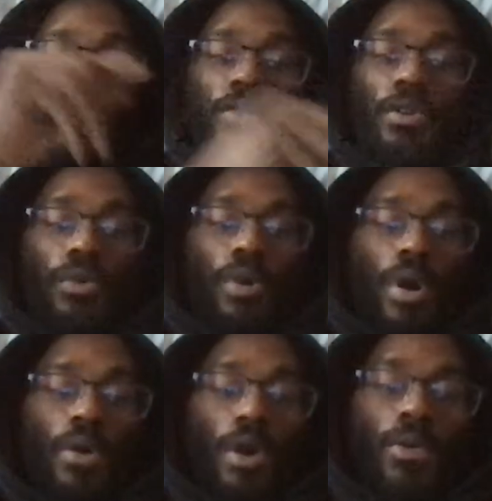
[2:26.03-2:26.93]

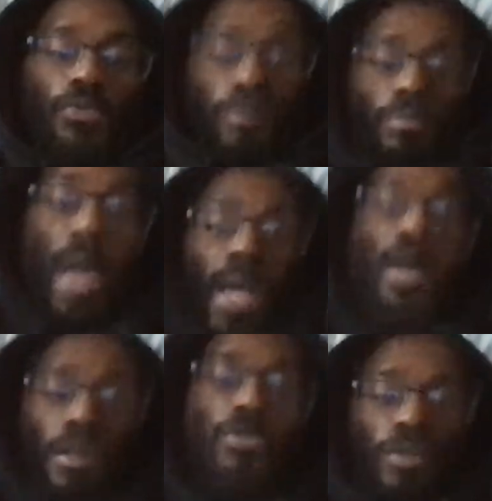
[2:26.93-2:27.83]
of
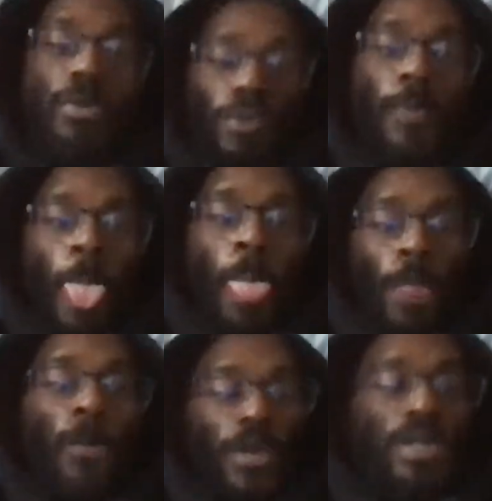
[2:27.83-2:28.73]
man.
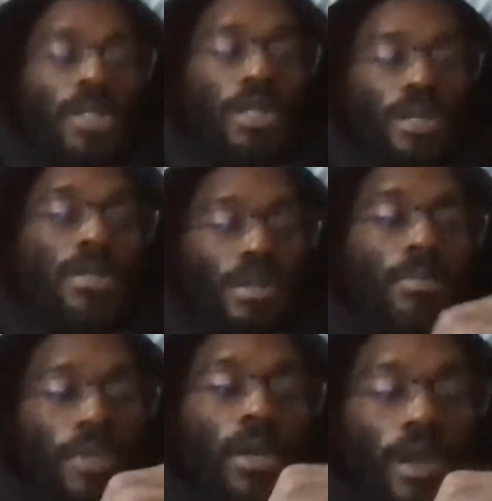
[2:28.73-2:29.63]
This is
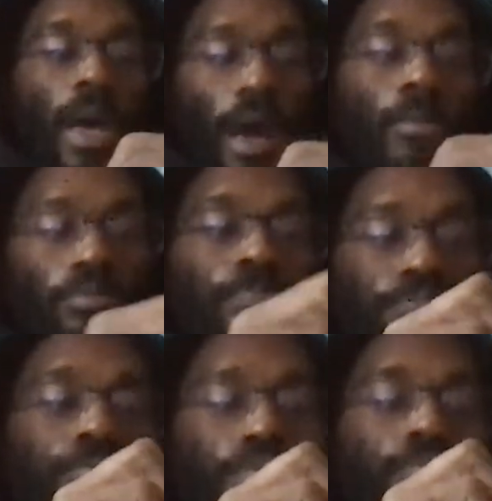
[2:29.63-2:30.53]
something that
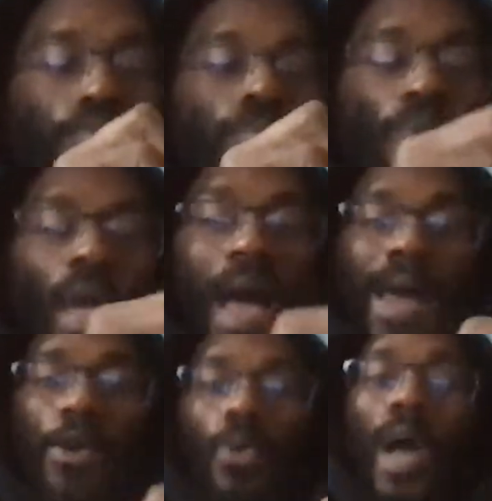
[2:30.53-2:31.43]

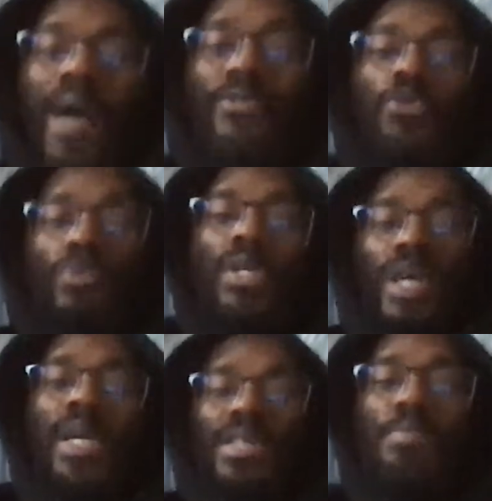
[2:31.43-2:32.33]
I don't have to
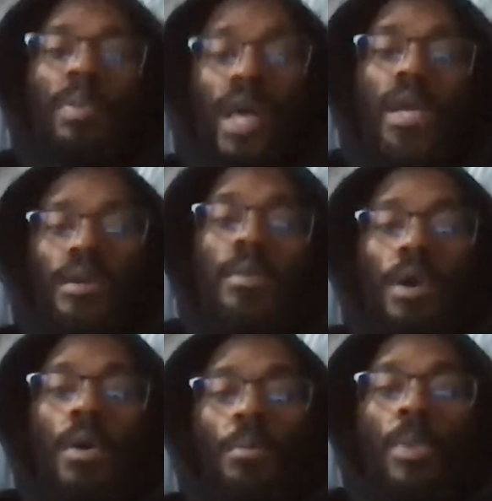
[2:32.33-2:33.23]
really explain
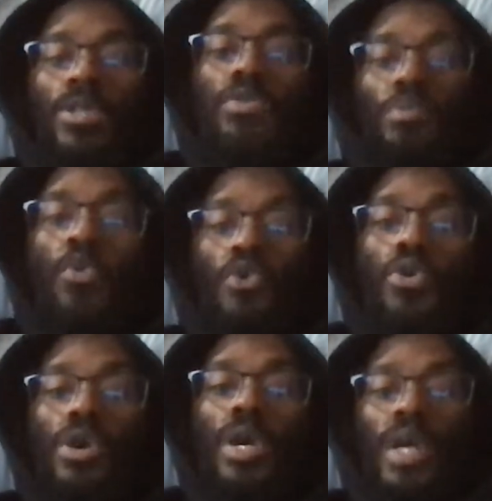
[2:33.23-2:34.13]
much
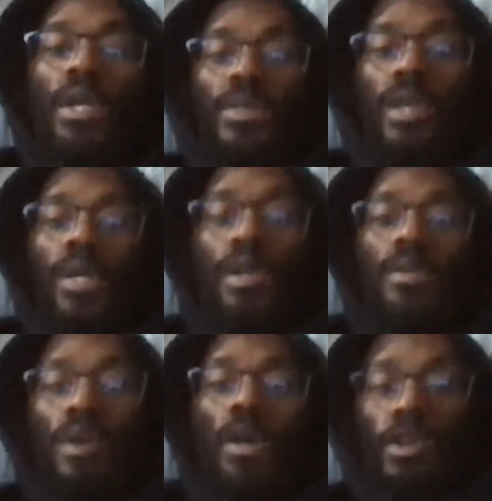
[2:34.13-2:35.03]
more
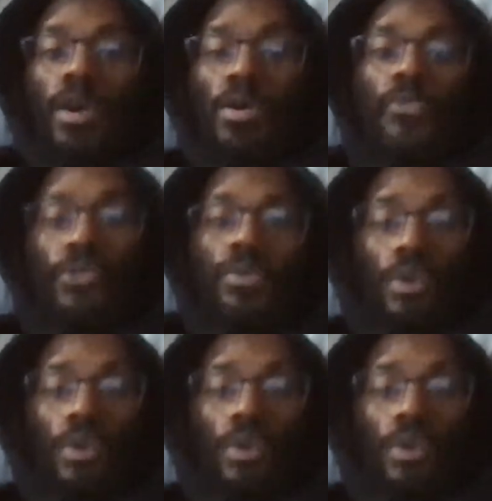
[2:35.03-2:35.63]
than enough.